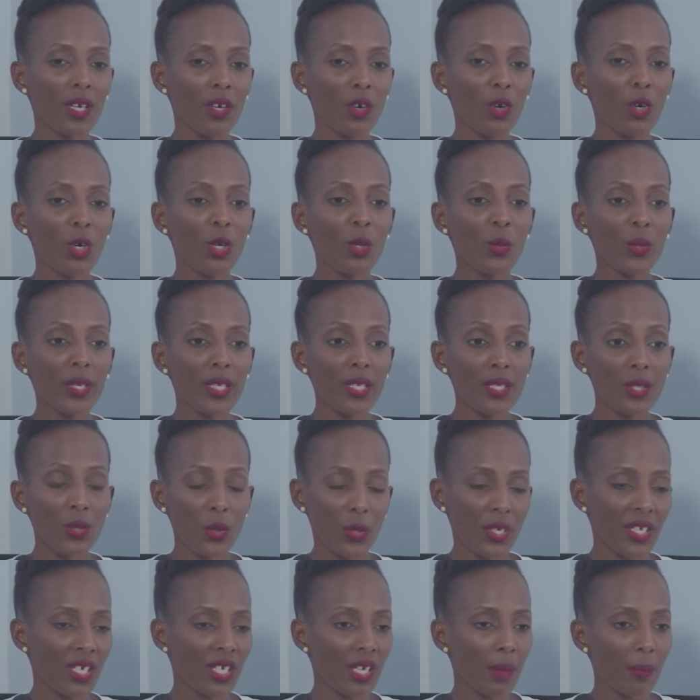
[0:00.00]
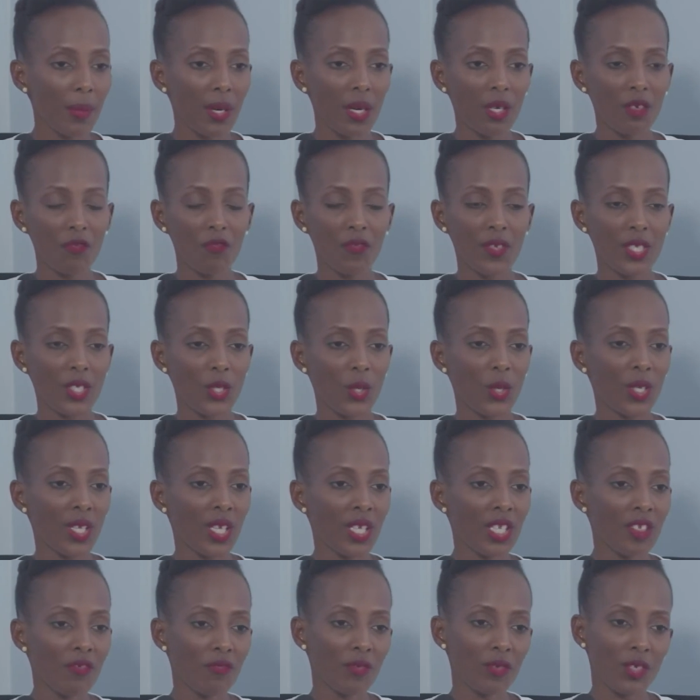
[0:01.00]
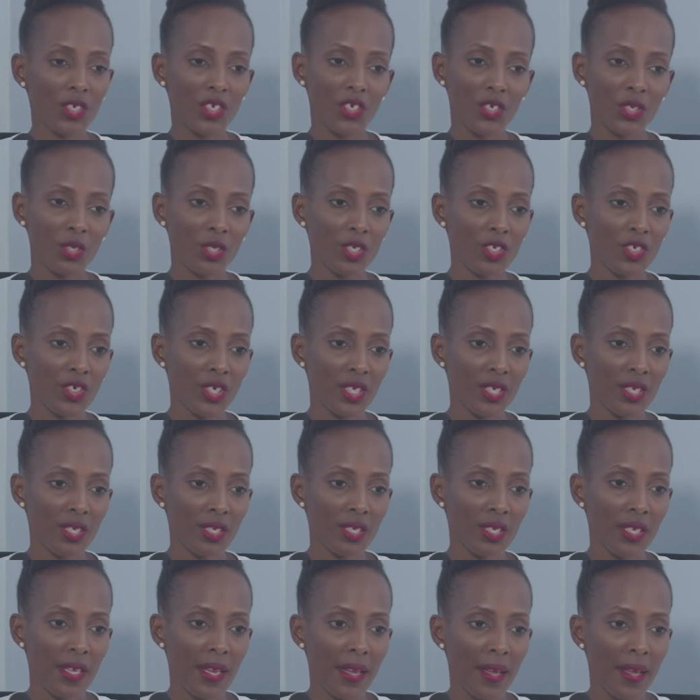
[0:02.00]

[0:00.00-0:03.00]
are always talking about physical learning for children.